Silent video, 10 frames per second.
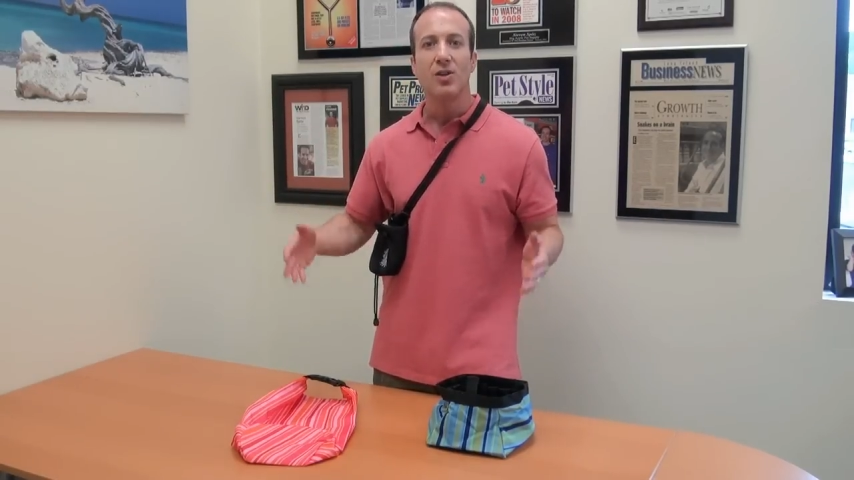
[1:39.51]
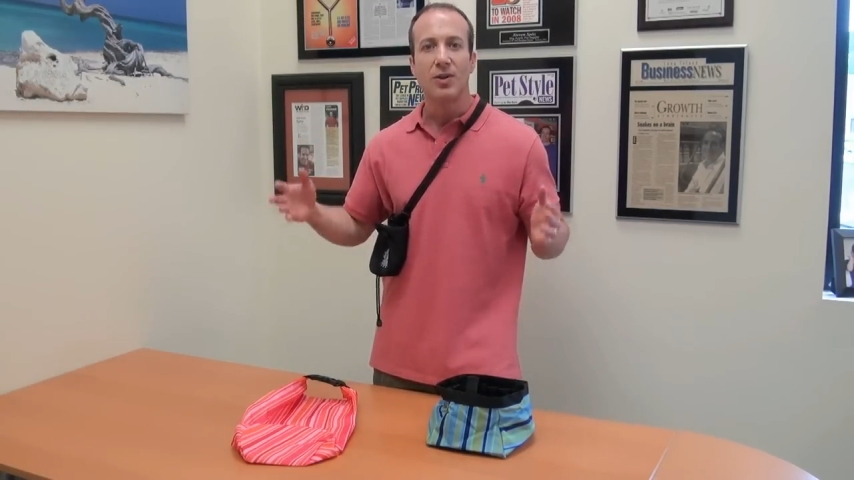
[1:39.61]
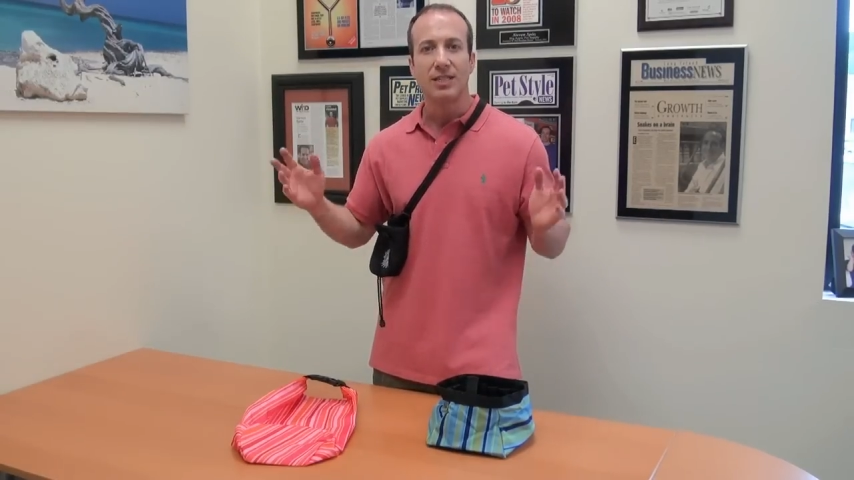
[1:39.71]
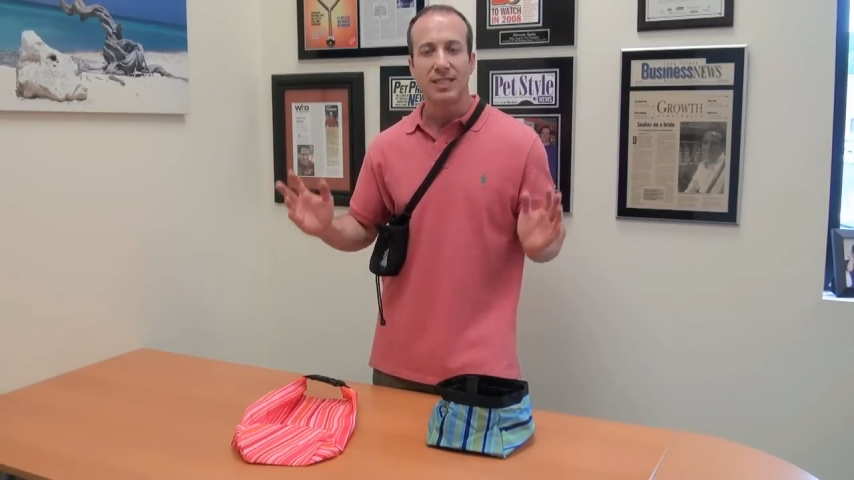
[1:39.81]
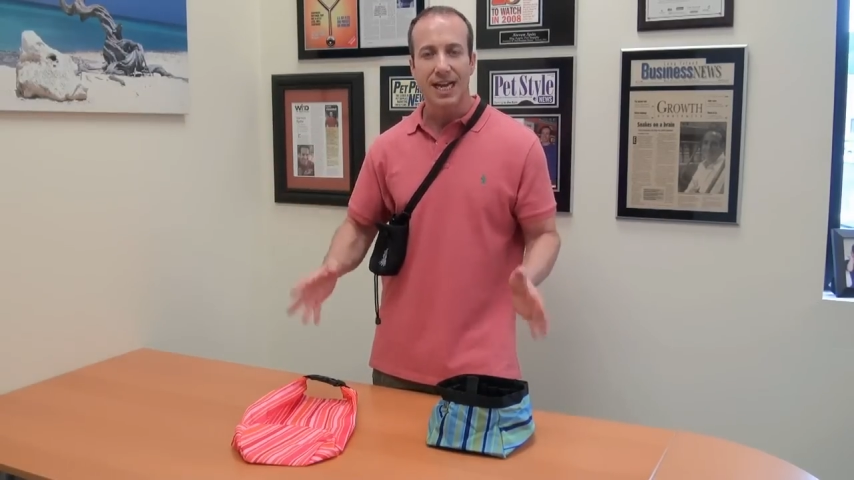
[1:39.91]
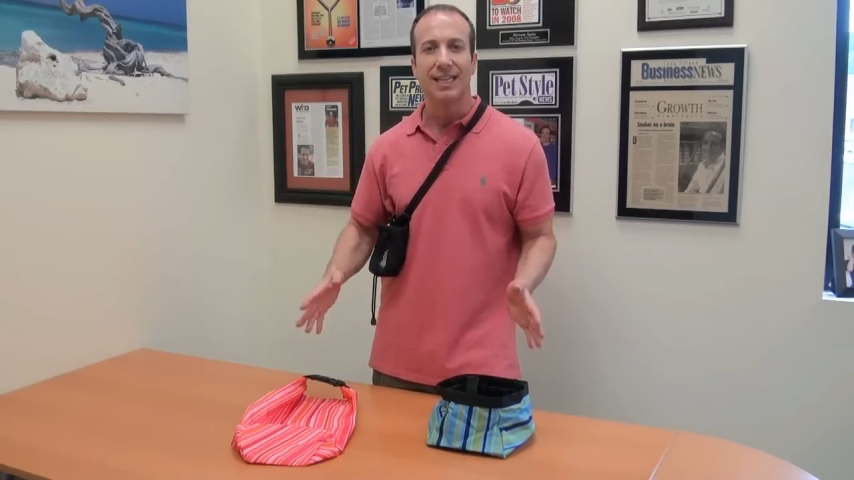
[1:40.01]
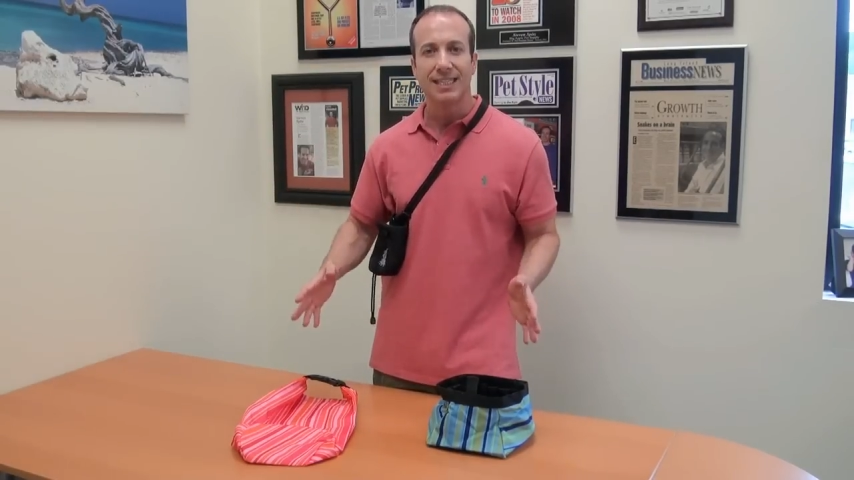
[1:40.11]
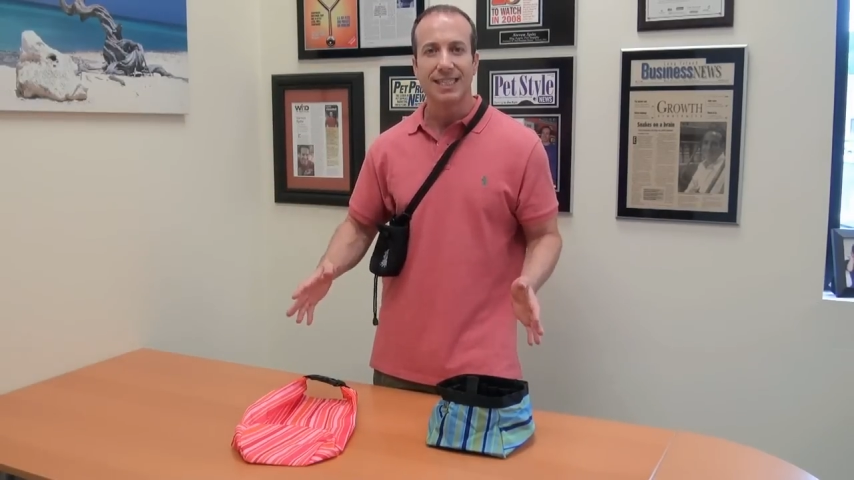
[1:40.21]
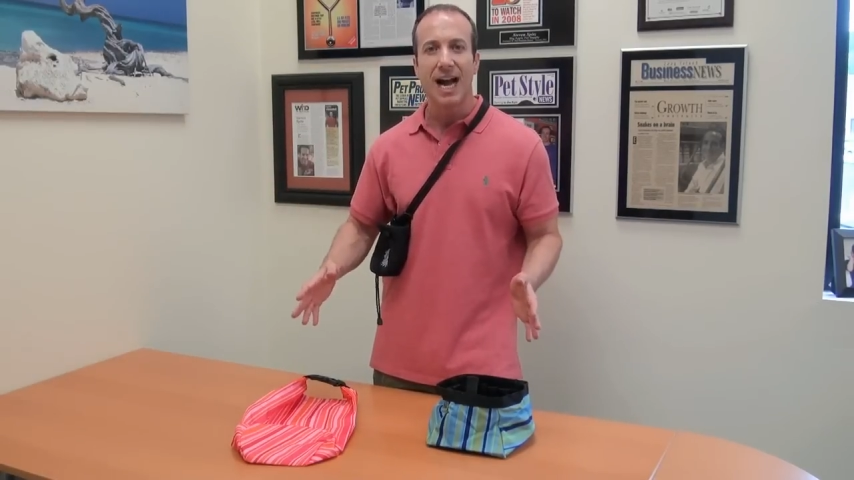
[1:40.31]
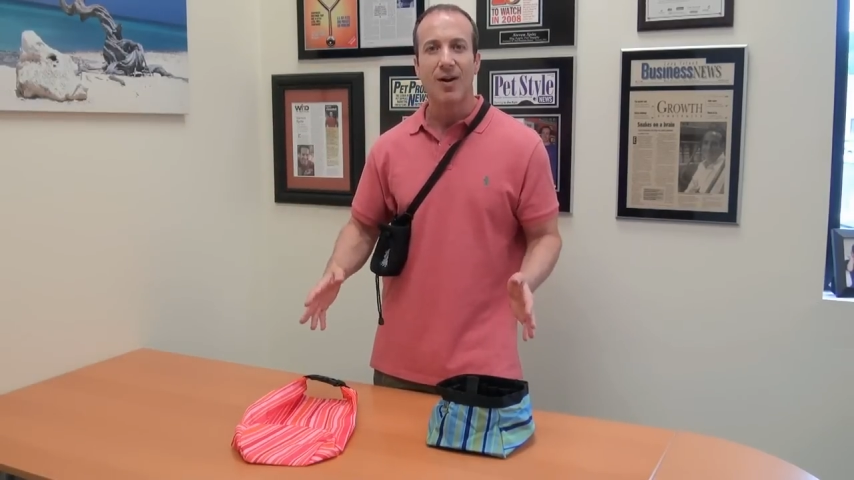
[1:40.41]
You can check
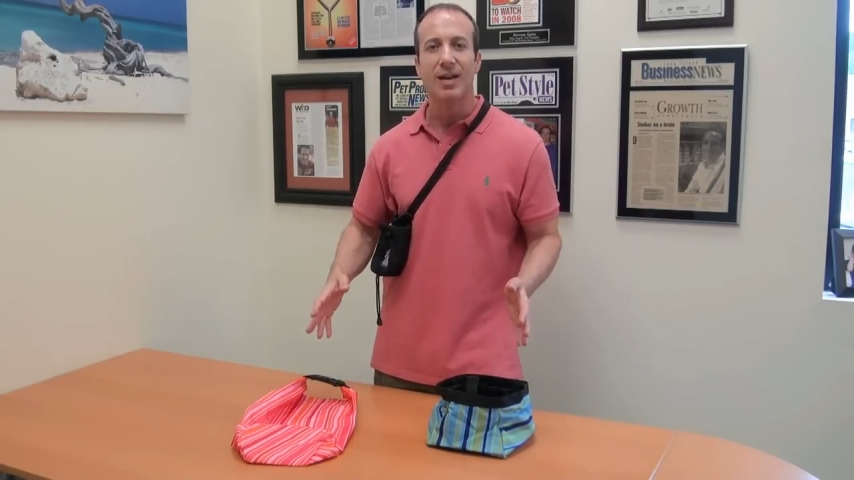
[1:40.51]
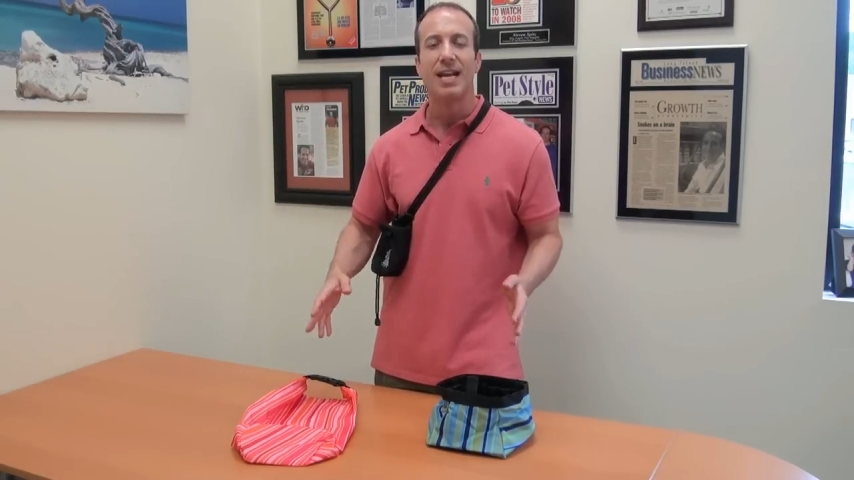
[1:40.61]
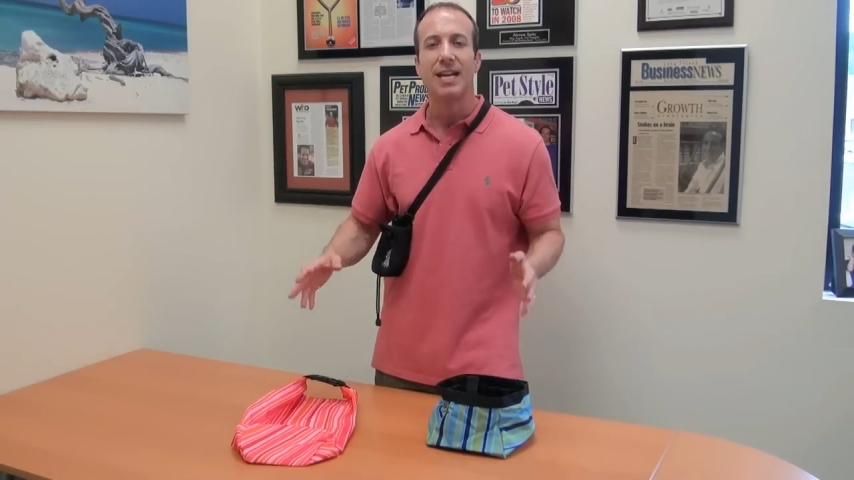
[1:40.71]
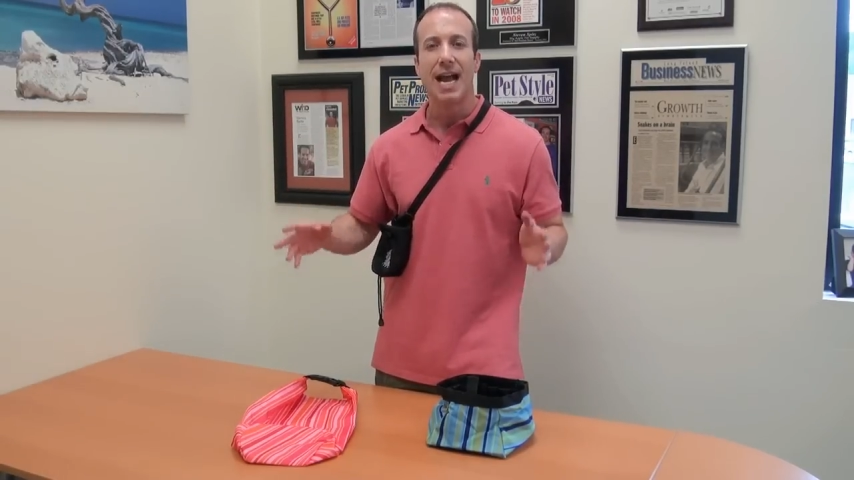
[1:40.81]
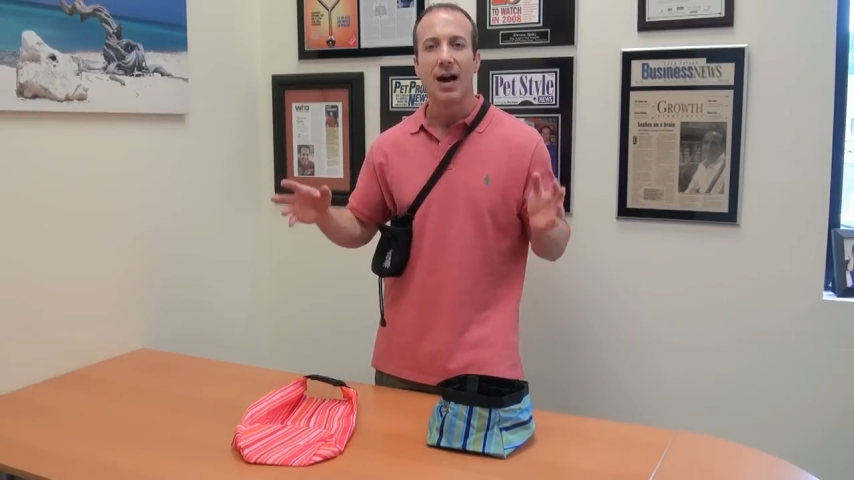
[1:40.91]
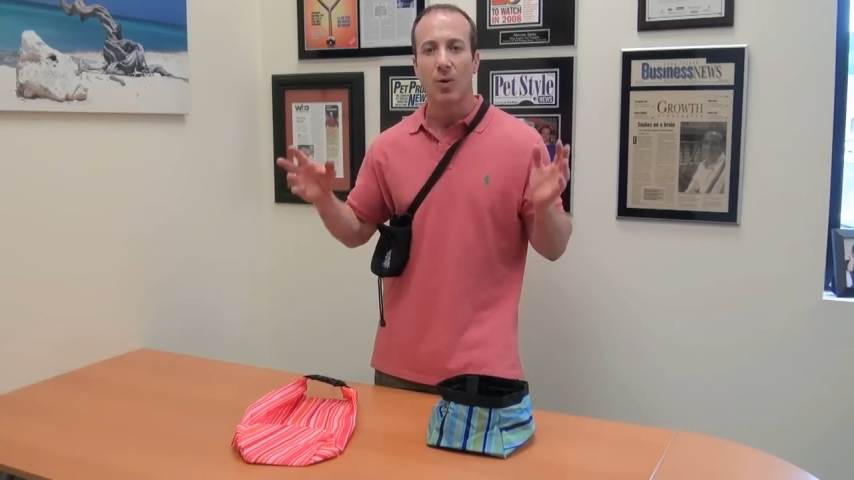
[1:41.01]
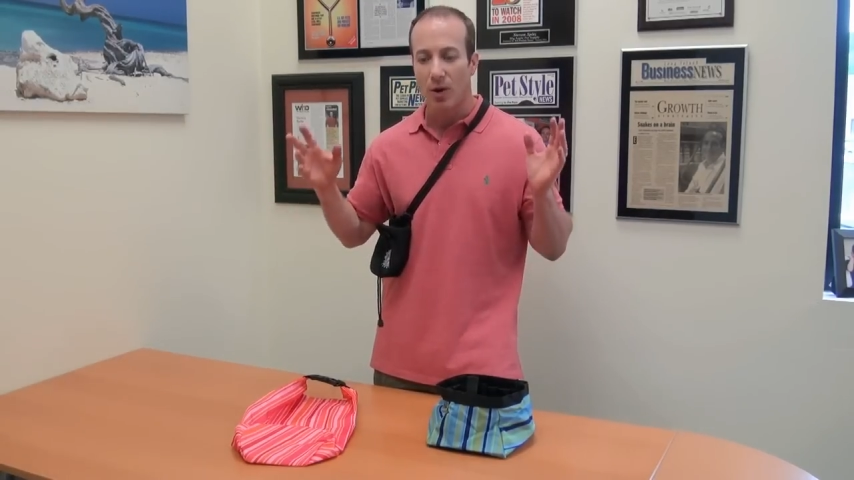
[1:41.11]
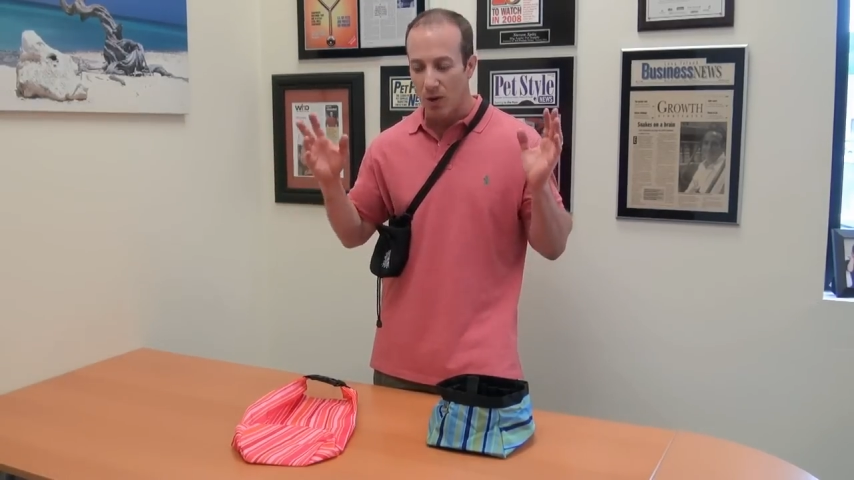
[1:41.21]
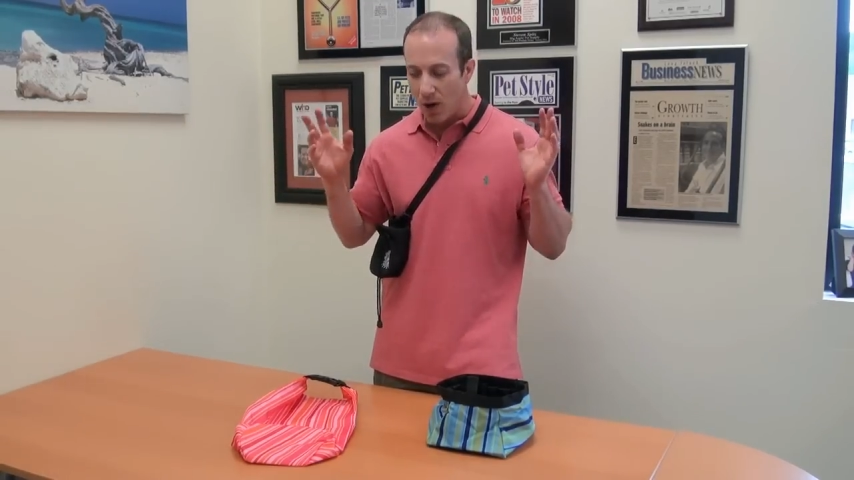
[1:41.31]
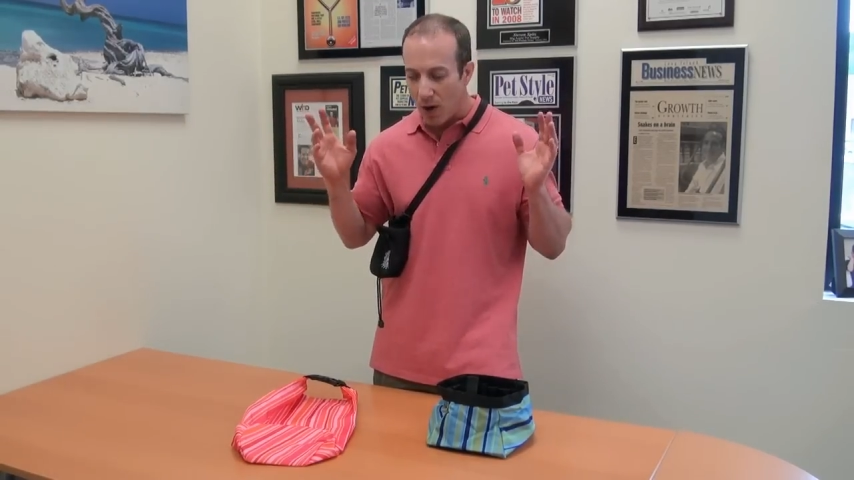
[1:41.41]
this out in
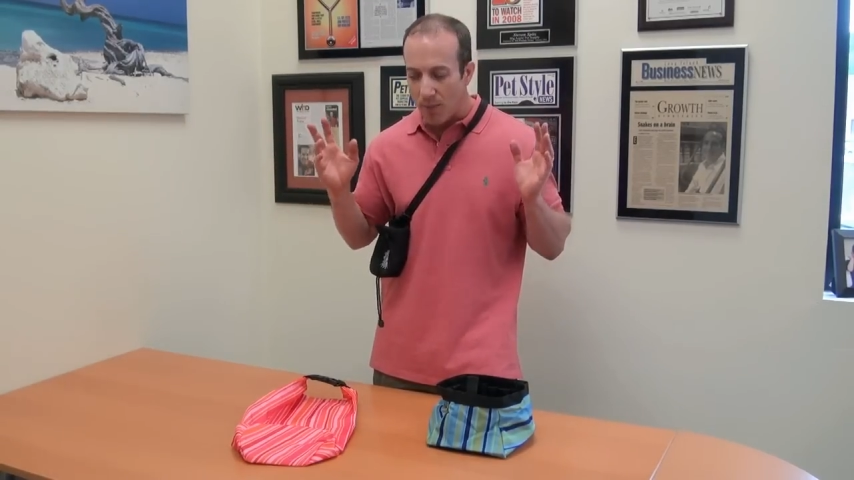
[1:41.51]
our